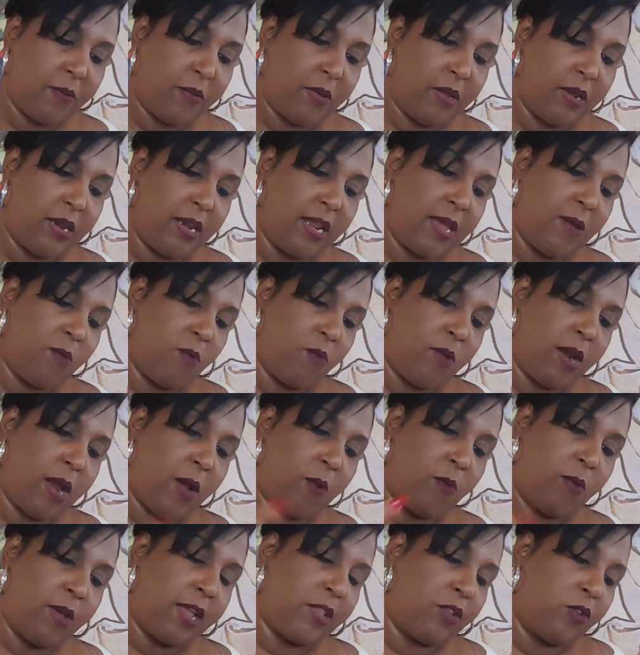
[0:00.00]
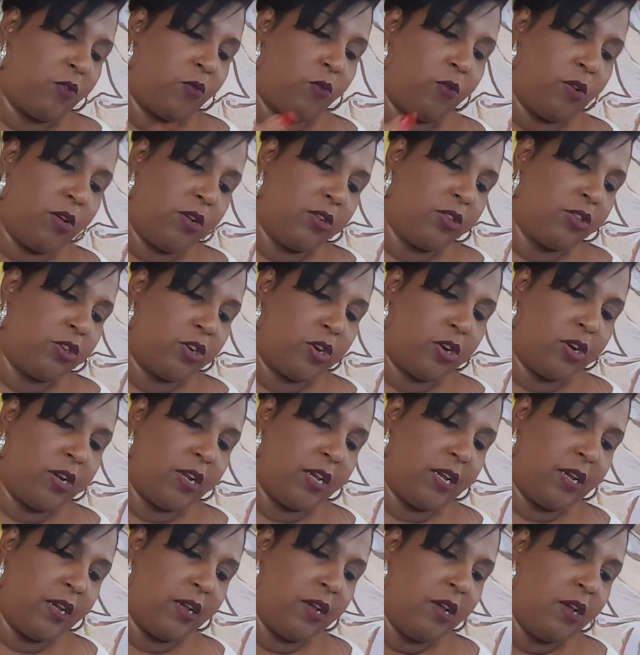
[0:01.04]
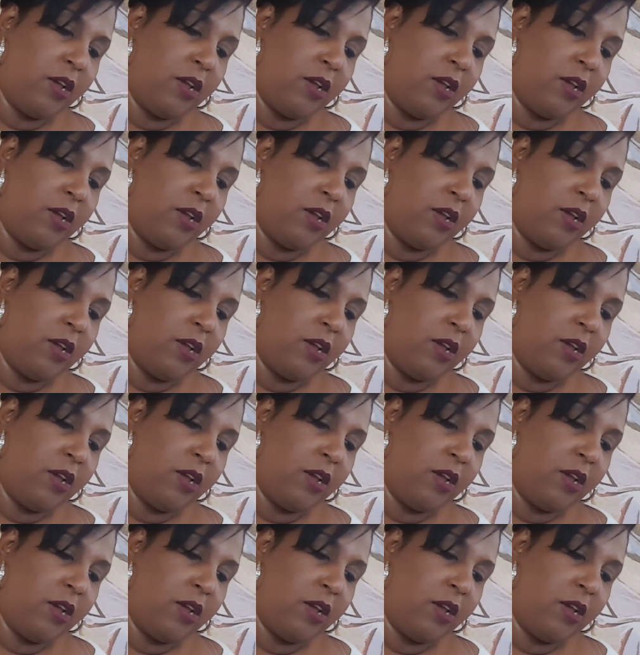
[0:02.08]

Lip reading: But then now we got the wheel turning.